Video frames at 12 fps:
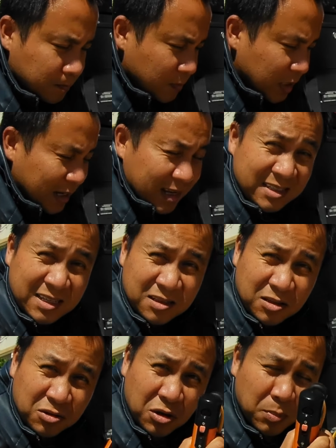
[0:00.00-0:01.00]
like I said,
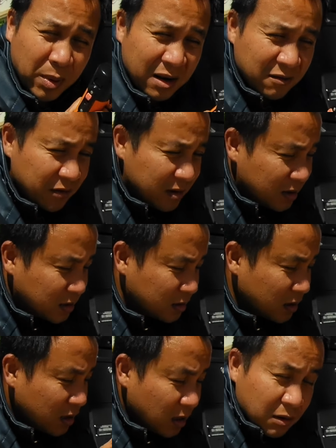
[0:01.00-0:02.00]
the third benefit is
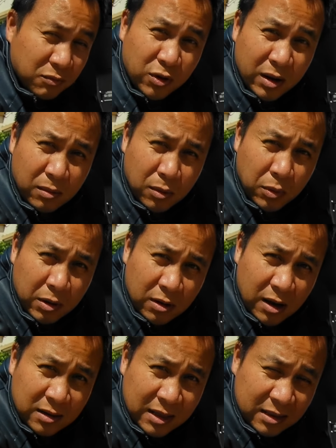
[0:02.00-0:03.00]
if you have a wheel
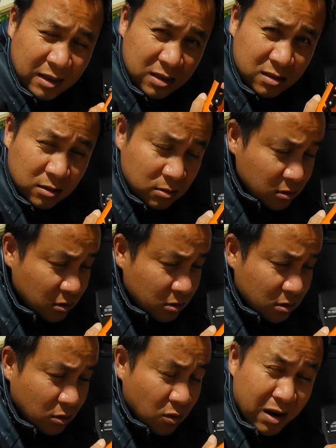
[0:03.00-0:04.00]
lock like this,
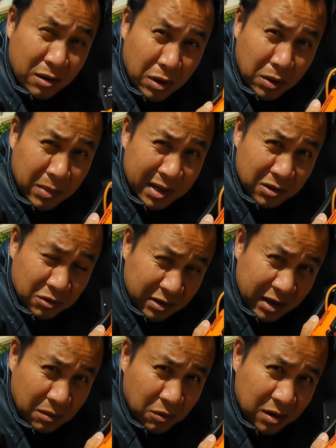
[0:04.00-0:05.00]
or I recommend you
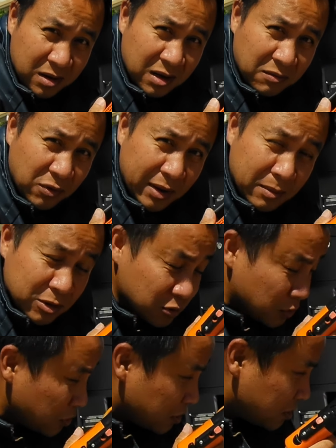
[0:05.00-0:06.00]
get one if you have a
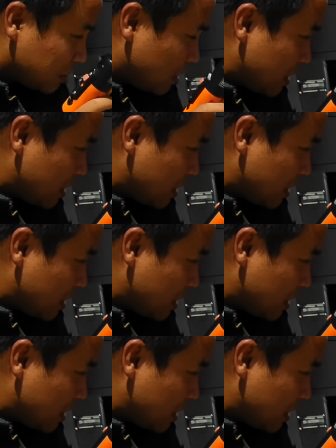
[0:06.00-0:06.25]
scooter.